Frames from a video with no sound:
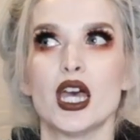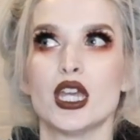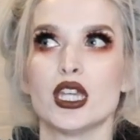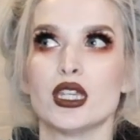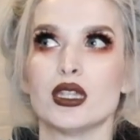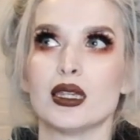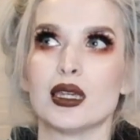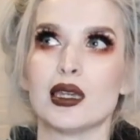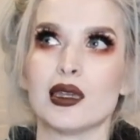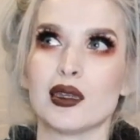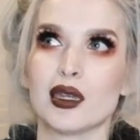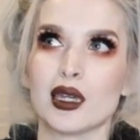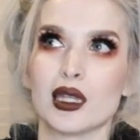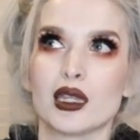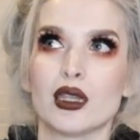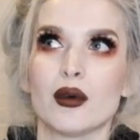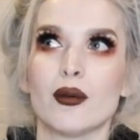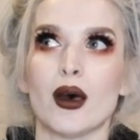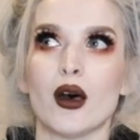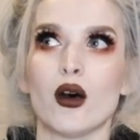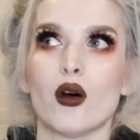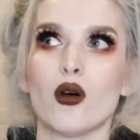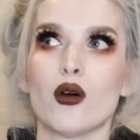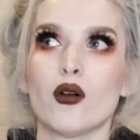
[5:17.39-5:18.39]
You can get them
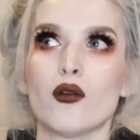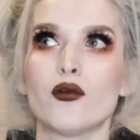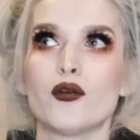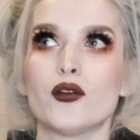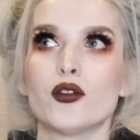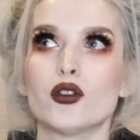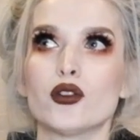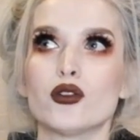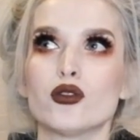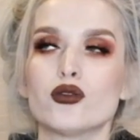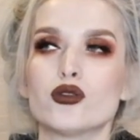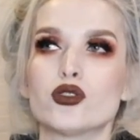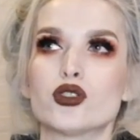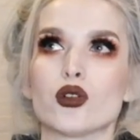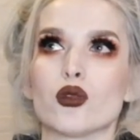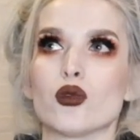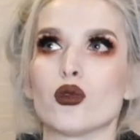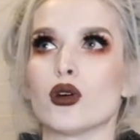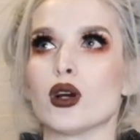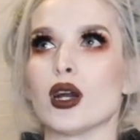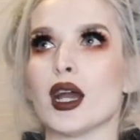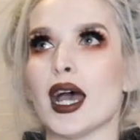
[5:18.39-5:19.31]
at Whole Foods, or